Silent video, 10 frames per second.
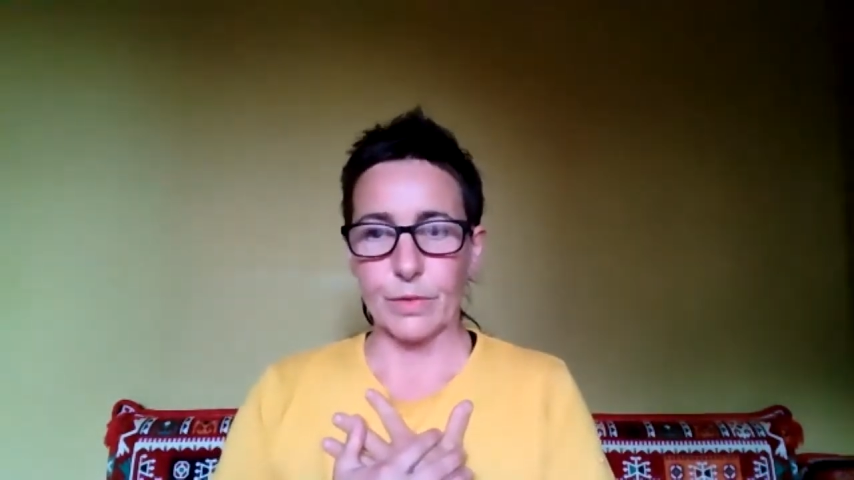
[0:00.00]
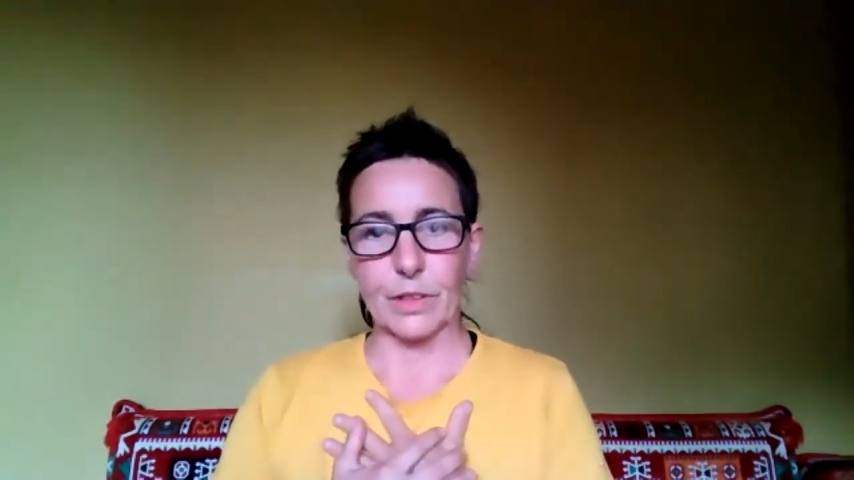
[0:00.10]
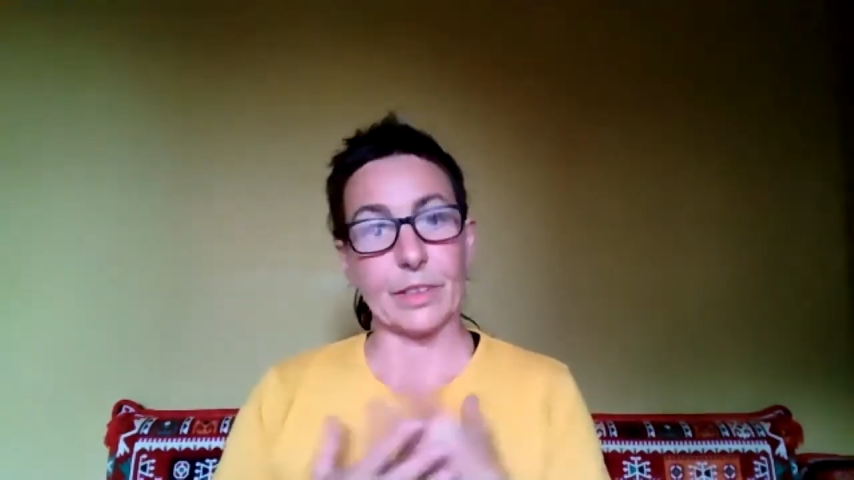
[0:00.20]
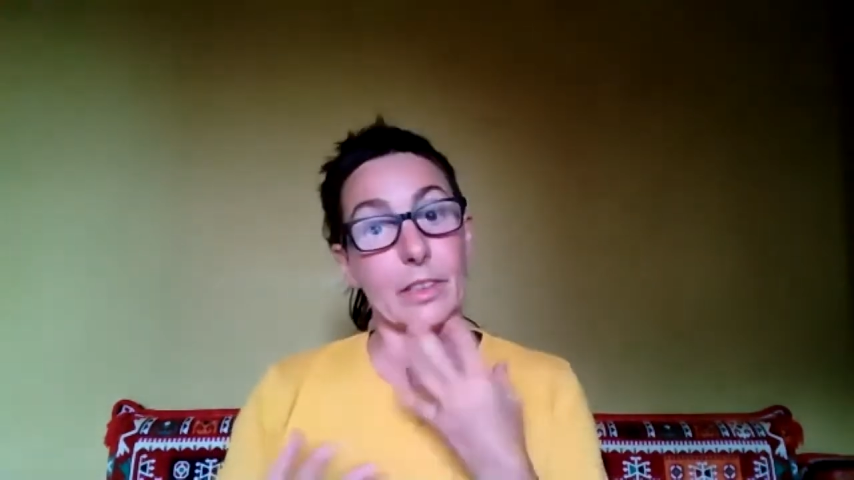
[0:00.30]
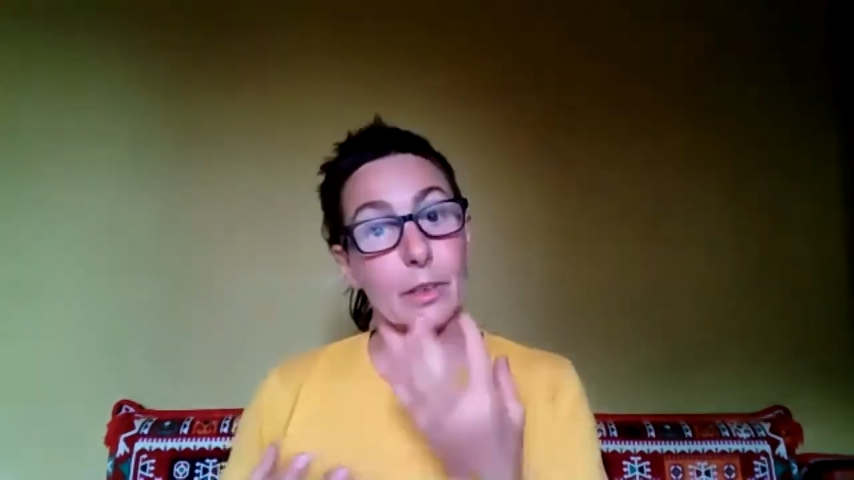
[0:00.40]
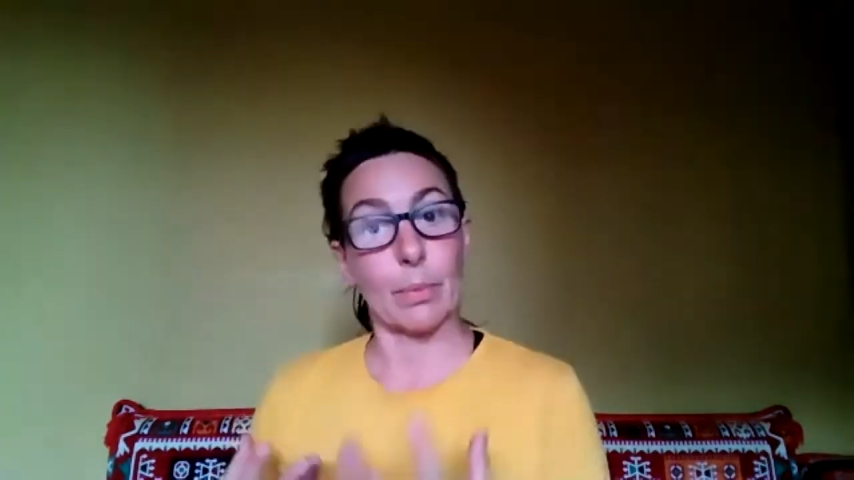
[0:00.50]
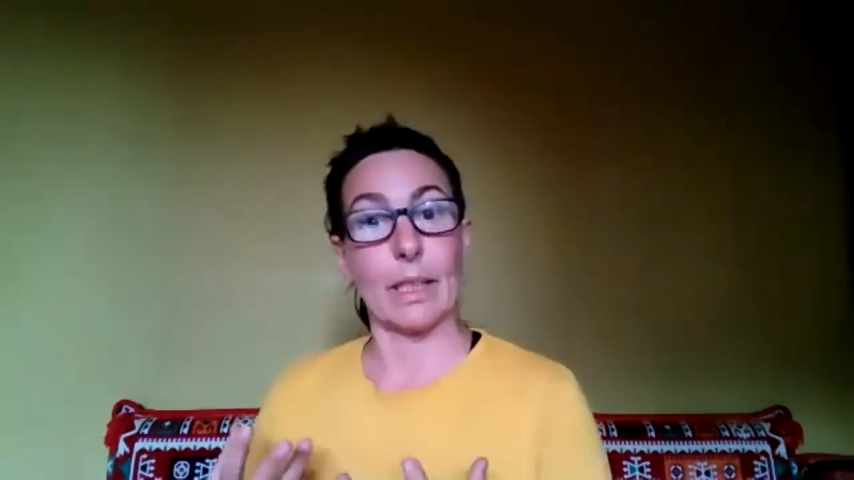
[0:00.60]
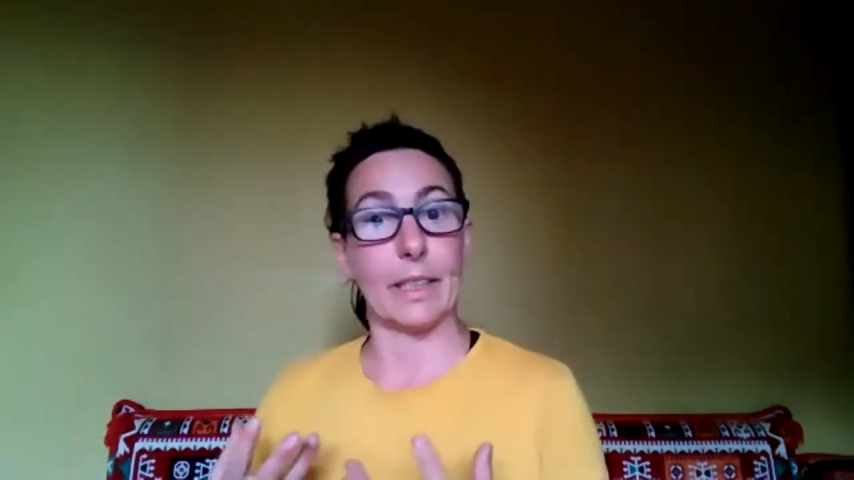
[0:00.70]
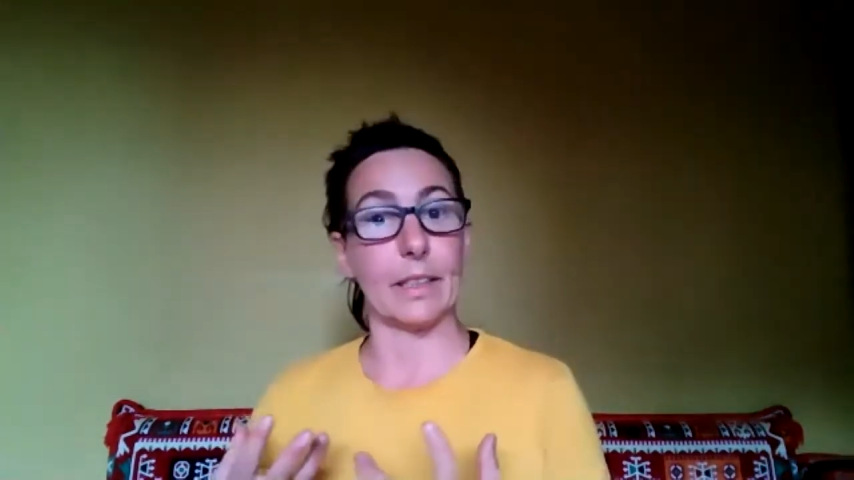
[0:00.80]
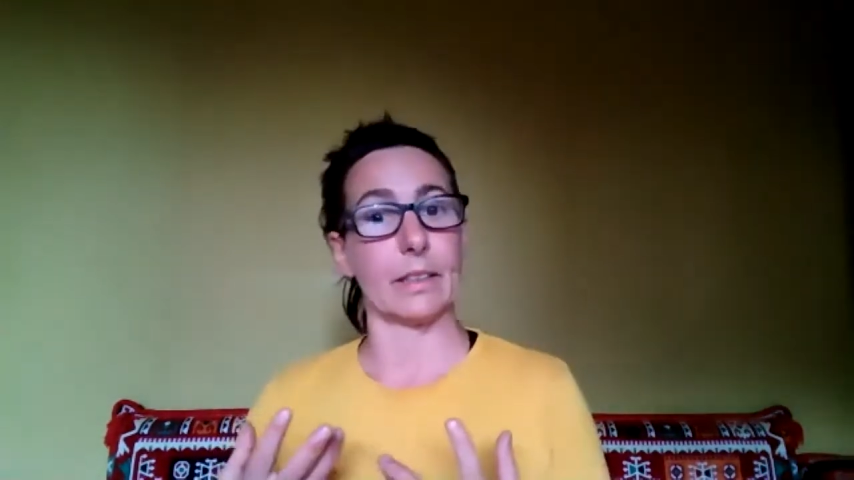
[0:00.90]
the
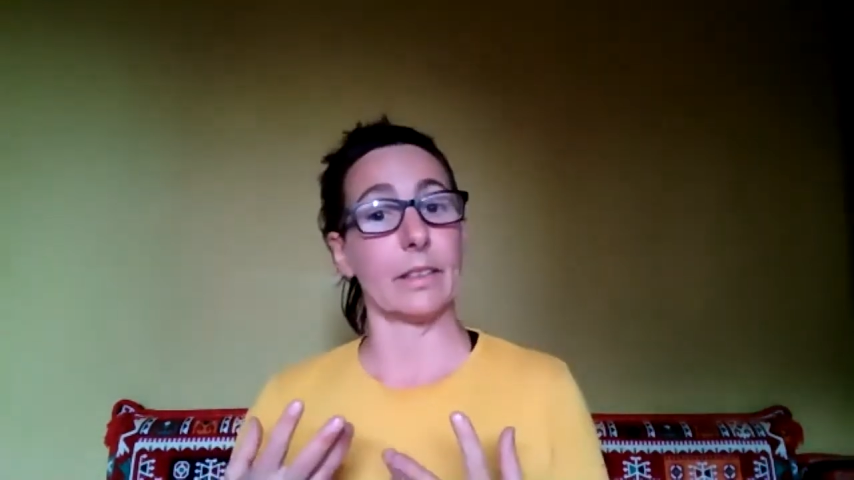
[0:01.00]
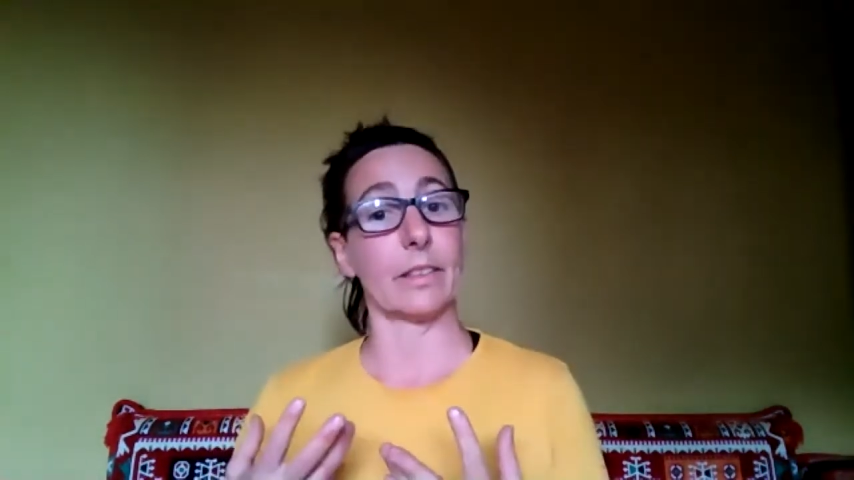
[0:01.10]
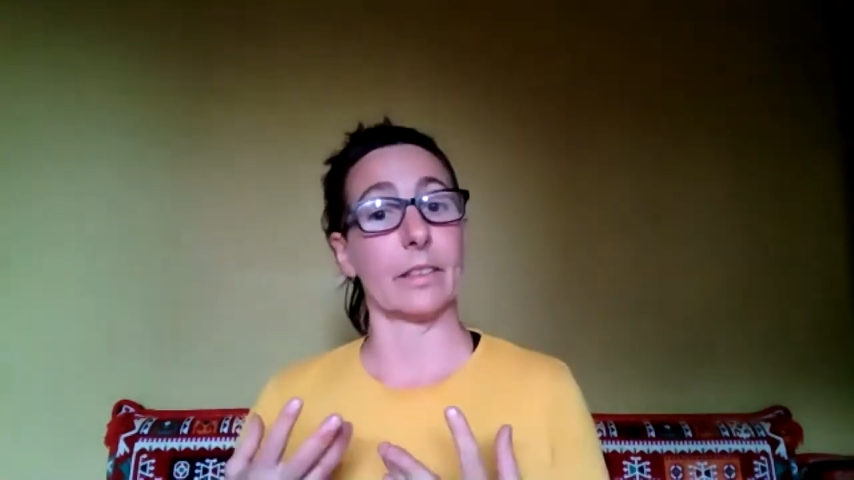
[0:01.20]
disciplines